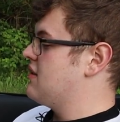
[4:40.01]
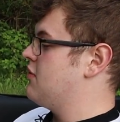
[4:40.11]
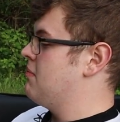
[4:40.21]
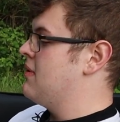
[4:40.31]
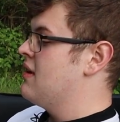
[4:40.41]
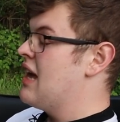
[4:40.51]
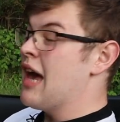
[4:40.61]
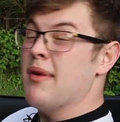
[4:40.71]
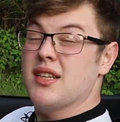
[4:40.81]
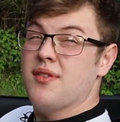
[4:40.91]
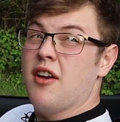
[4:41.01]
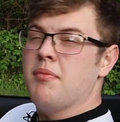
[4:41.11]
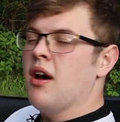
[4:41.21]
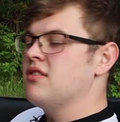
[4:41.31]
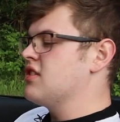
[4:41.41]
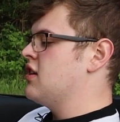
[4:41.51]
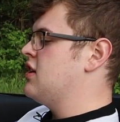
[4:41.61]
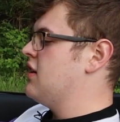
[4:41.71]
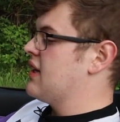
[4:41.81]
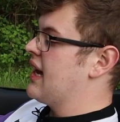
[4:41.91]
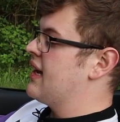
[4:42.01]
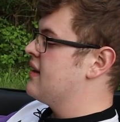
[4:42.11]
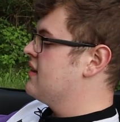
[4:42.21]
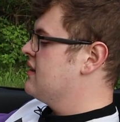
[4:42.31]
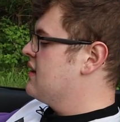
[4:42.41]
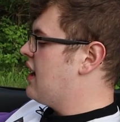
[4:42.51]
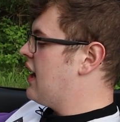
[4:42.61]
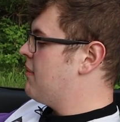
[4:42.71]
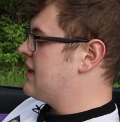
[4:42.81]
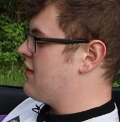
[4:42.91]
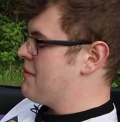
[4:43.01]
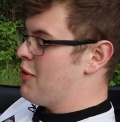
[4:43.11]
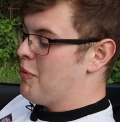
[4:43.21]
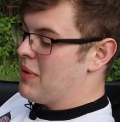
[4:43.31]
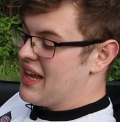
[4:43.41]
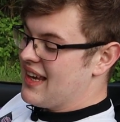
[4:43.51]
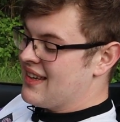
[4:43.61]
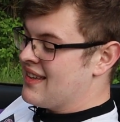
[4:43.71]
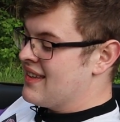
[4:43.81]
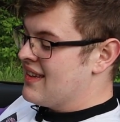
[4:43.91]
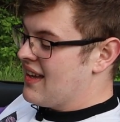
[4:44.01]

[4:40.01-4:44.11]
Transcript: These are from MX-5 parts.co.uk. Give it more bling.